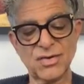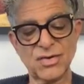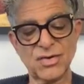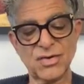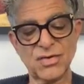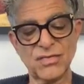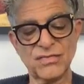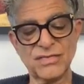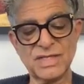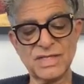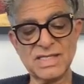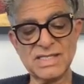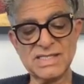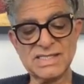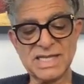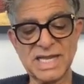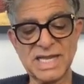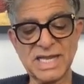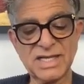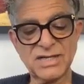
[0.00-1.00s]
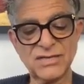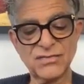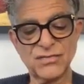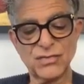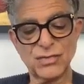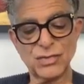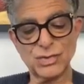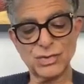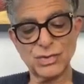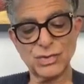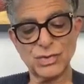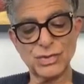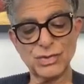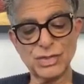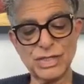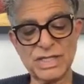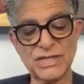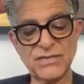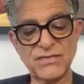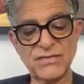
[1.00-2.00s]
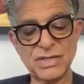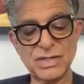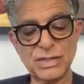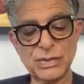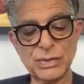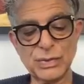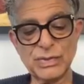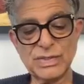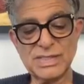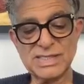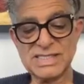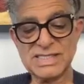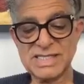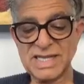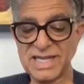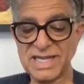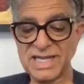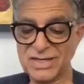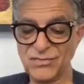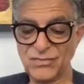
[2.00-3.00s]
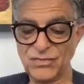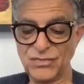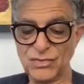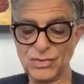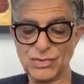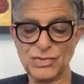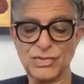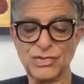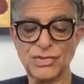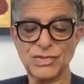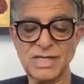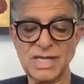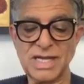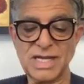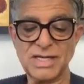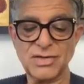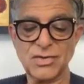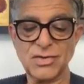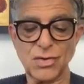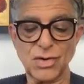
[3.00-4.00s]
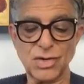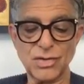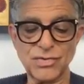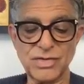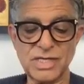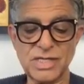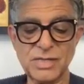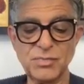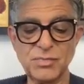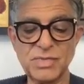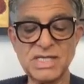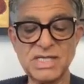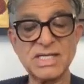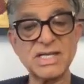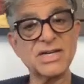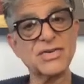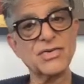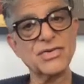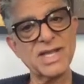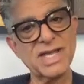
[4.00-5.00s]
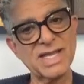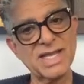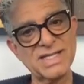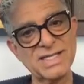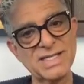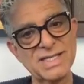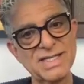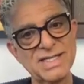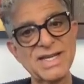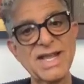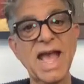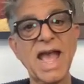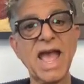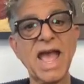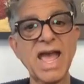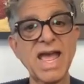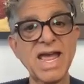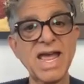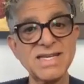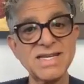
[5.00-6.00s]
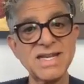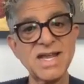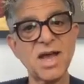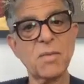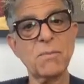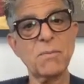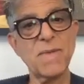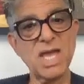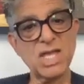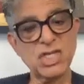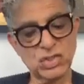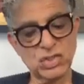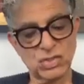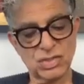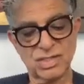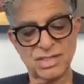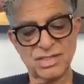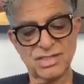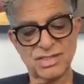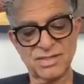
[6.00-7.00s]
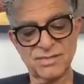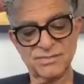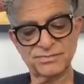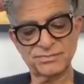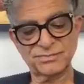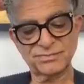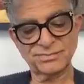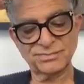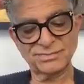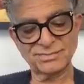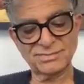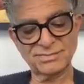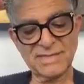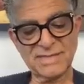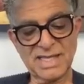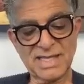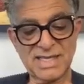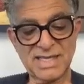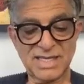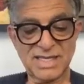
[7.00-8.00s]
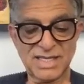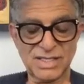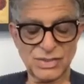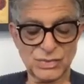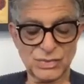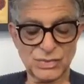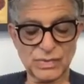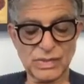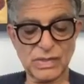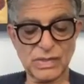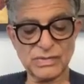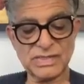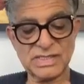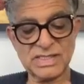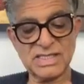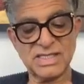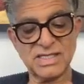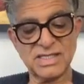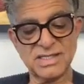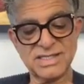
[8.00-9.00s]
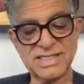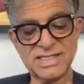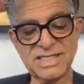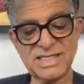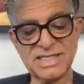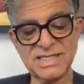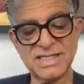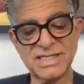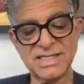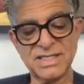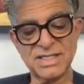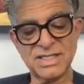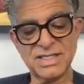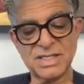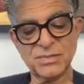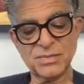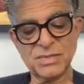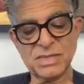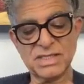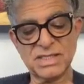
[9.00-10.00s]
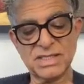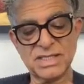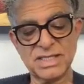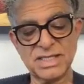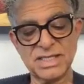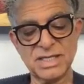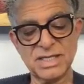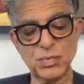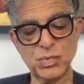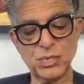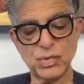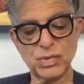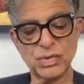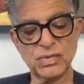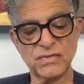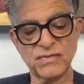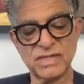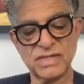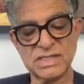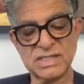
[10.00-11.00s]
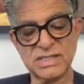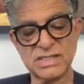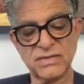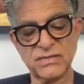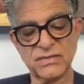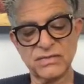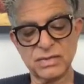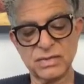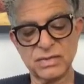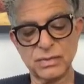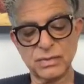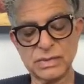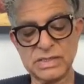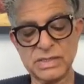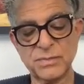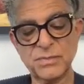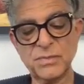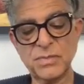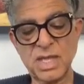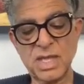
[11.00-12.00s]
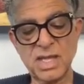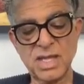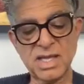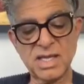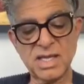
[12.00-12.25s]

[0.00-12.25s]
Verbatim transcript: of the second photon, even though the second photon had already been created and measured. In 2013, the team at the Hebrew University of Jerusalem